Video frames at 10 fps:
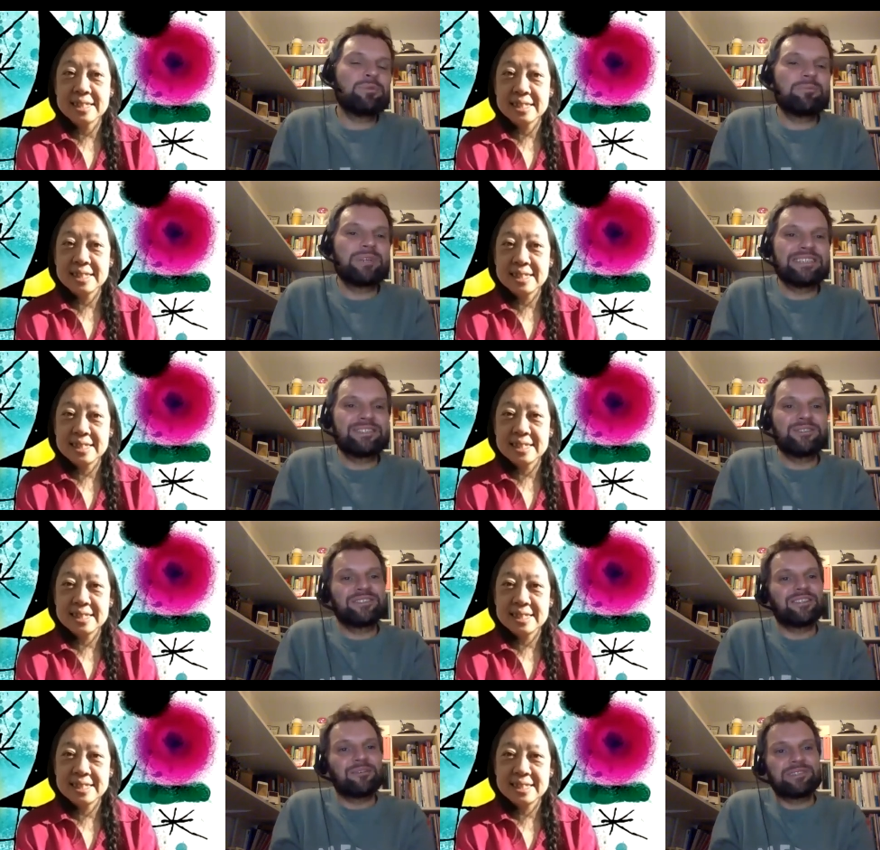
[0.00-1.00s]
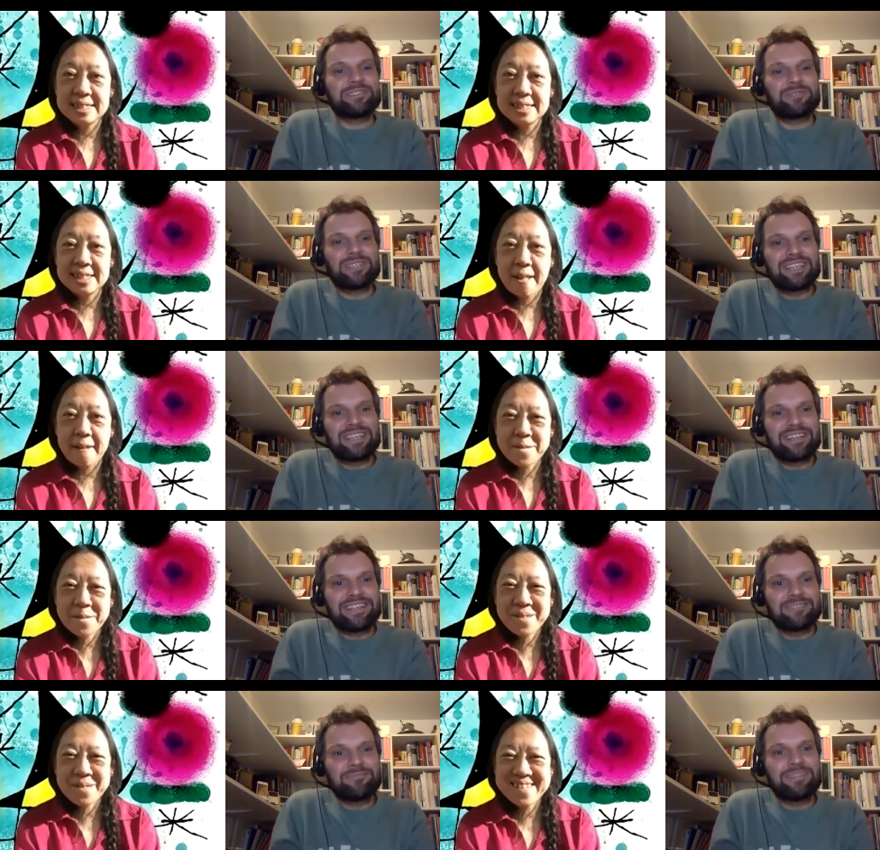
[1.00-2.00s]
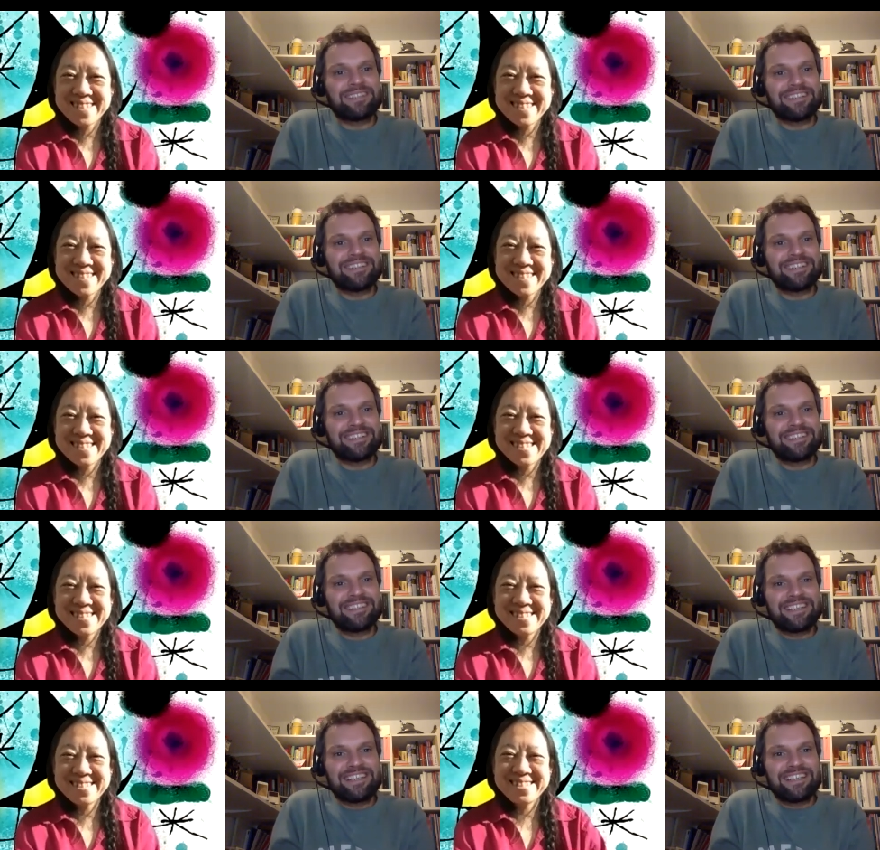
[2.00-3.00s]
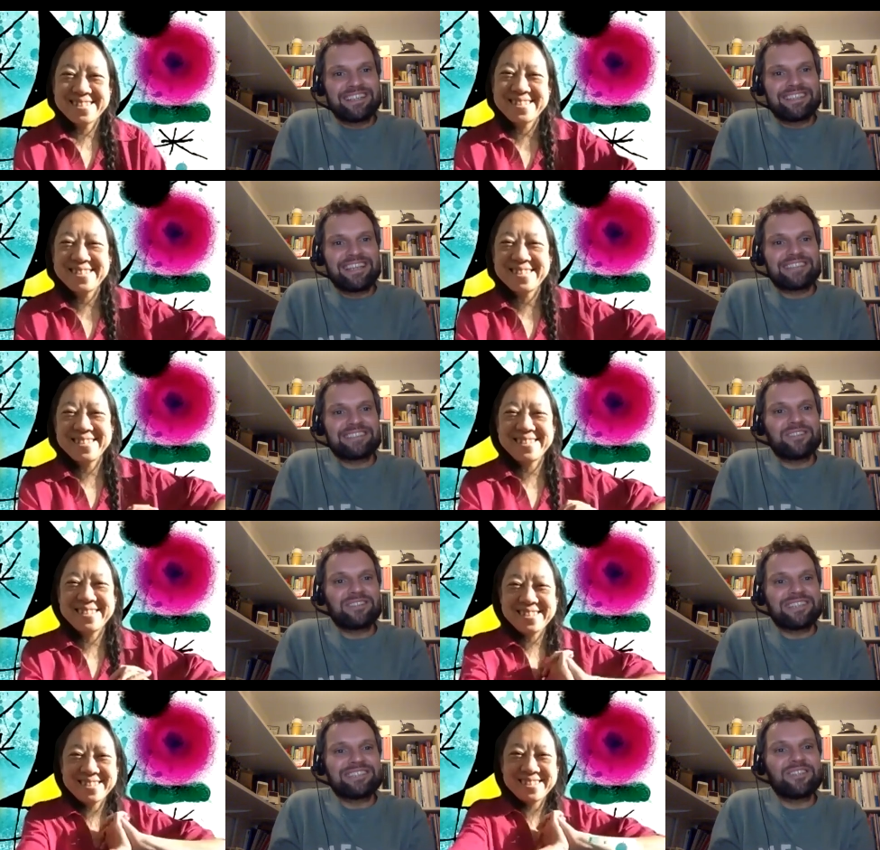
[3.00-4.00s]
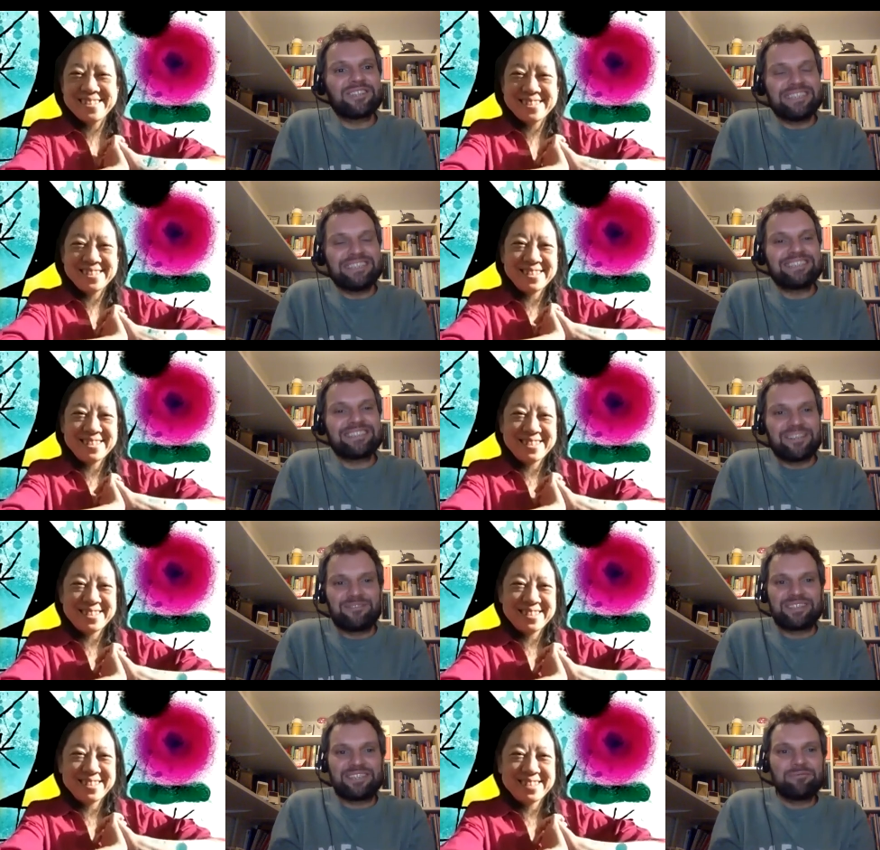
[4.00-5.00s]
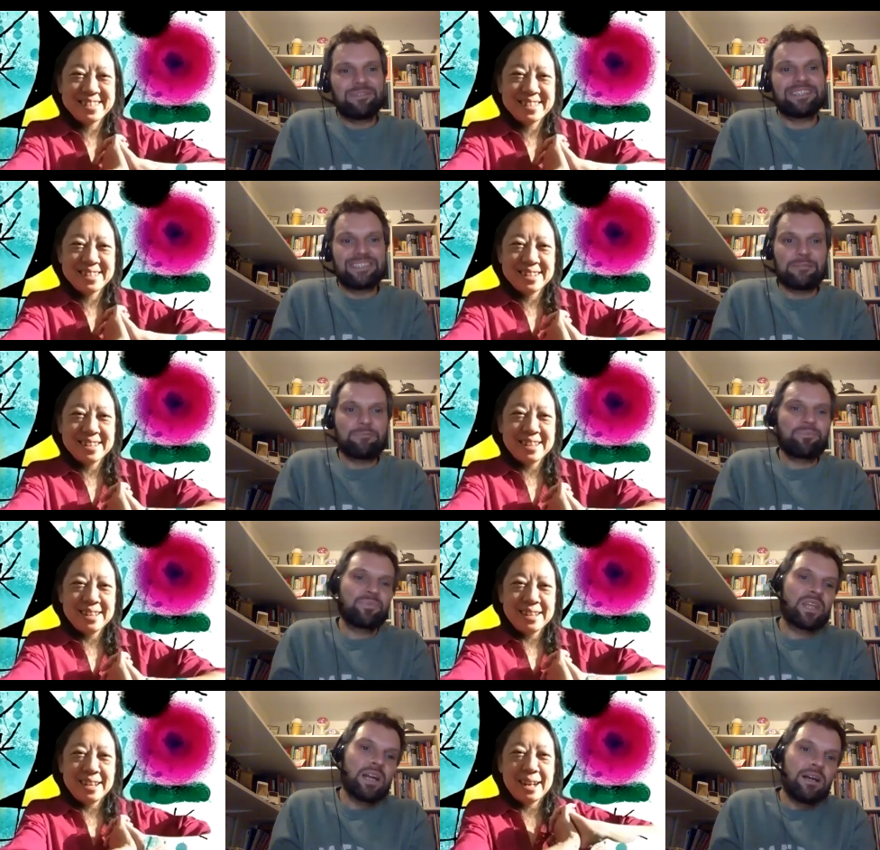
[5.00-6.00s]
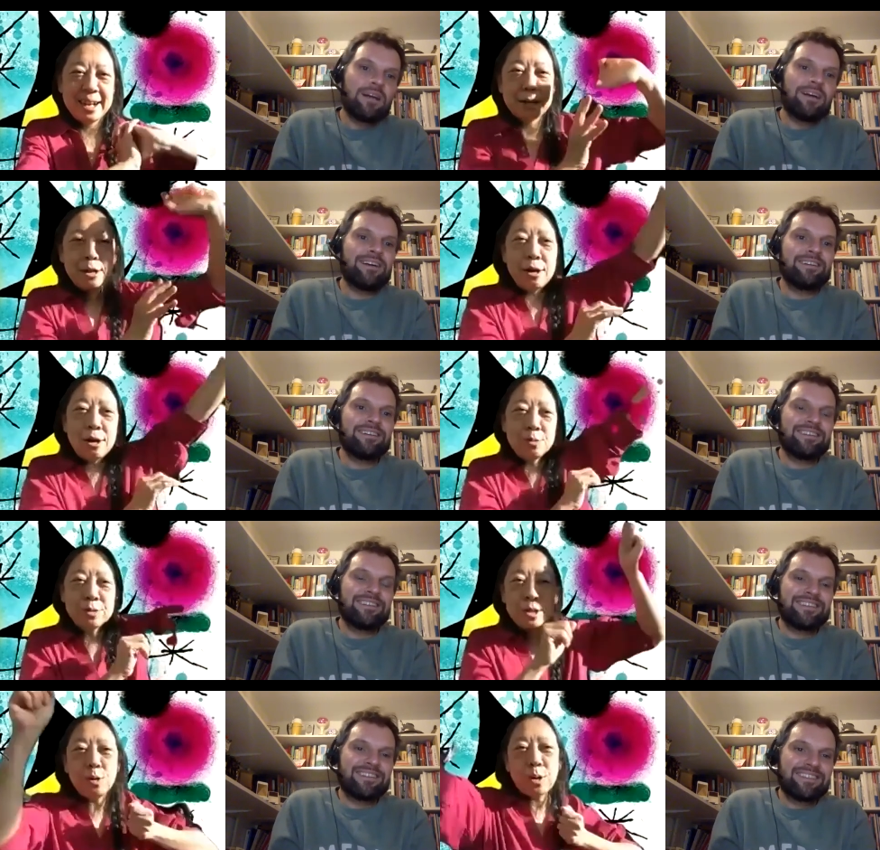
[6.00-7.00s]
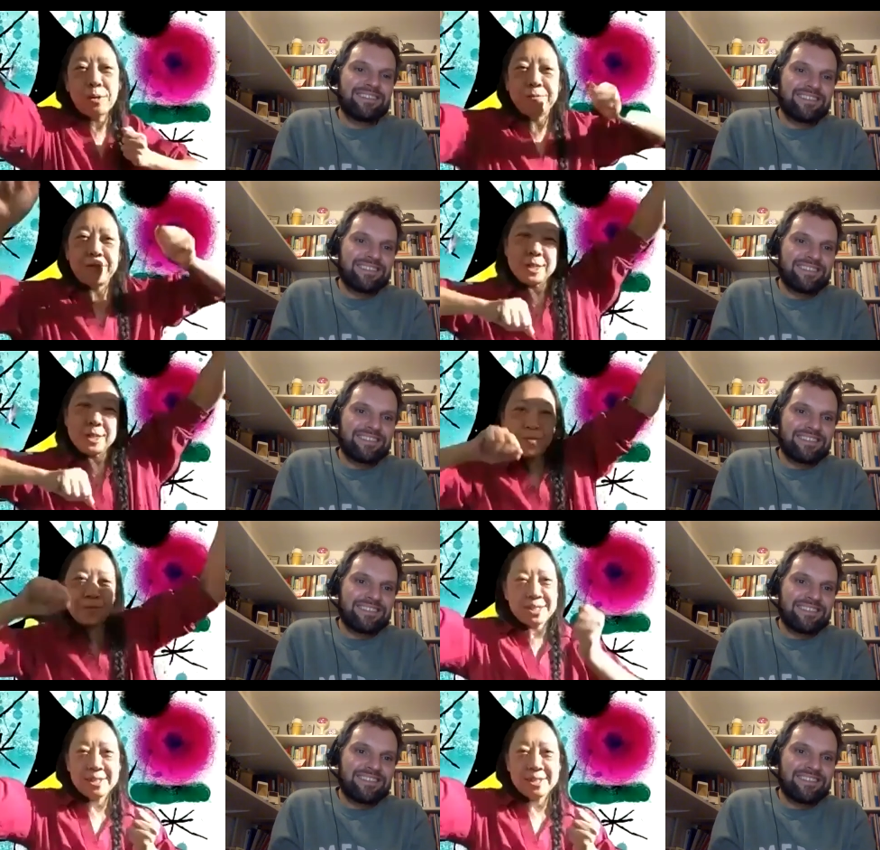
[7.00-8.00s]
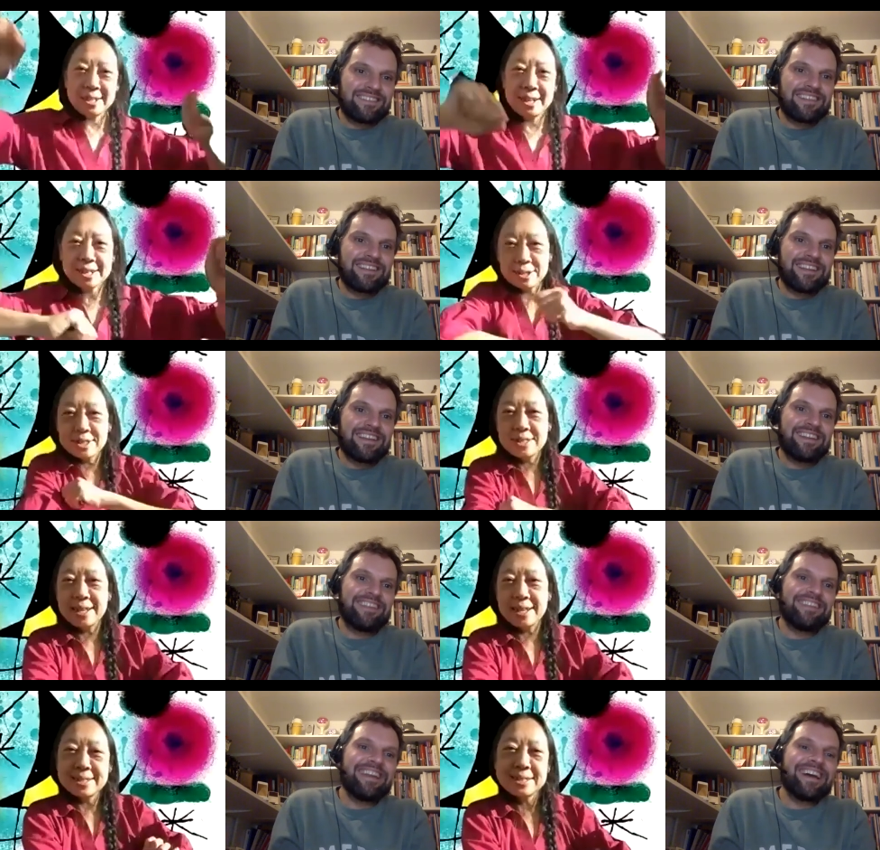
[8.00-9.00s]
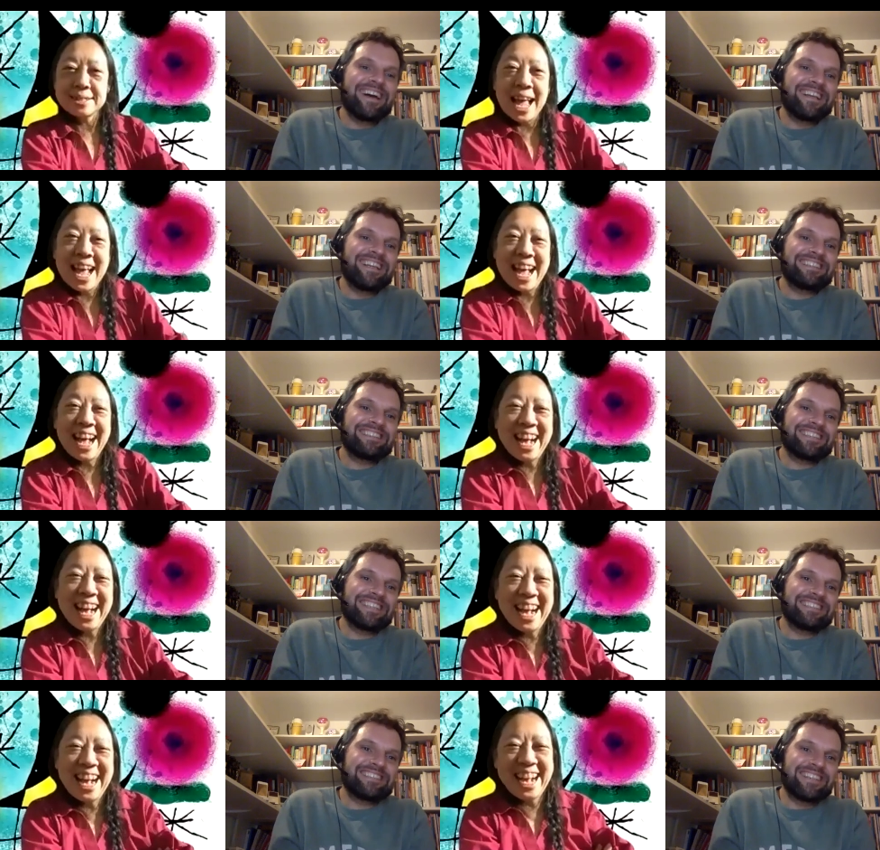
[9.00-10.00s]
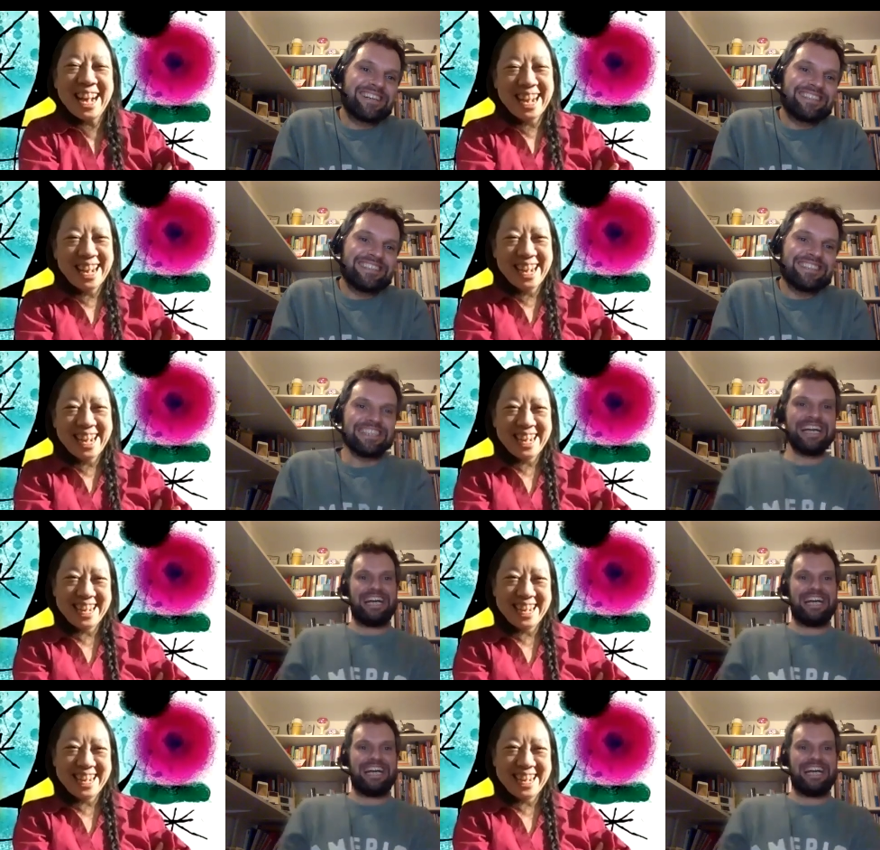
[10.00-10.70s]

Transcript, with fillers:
Speaker 1: will bring good stuff as well i think but yeah it's not it's not easy times huh? but um,
Speaker 2: you uh, know we all want face-to-face interactions yes
Speaker 1: yeah that's that's the ideal